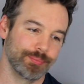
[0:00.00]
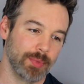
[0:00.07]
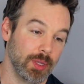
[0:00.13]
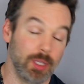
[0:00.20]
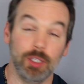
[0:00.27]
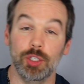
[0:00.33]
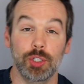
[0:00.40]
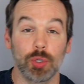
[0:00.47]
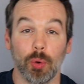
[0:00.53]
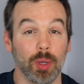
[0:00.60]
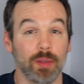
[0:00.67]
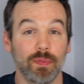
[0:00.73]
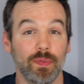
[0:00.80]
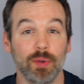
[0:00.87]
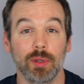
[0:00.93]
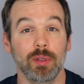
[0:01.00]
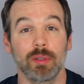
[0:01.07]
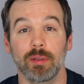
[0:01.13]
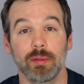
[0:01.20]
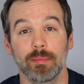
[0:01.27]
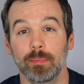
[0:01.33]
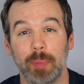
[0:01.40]
the
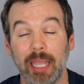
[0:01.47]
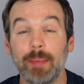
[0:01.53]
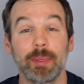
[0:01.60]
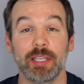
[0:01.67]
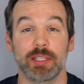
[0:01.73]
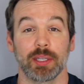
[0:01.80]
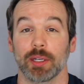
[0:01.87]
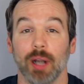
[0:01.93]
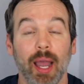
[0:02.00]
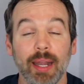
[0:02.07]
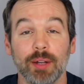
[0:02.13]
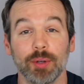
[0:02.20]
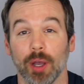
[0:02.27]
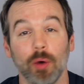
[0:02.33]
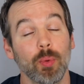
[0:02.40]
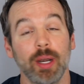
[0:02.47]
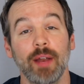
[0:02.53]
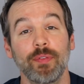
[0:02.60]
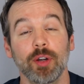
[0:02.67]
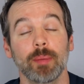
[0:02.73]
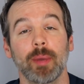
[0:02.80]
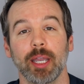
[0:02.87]
joyful babysitter, I don't know,
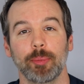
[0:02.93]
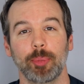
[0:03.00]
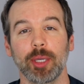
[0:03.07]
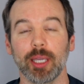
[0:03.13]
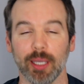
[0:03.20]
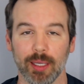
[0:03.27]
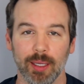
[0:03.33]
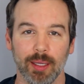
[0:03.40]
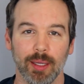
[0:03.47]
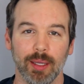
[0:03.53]
whatever it might be,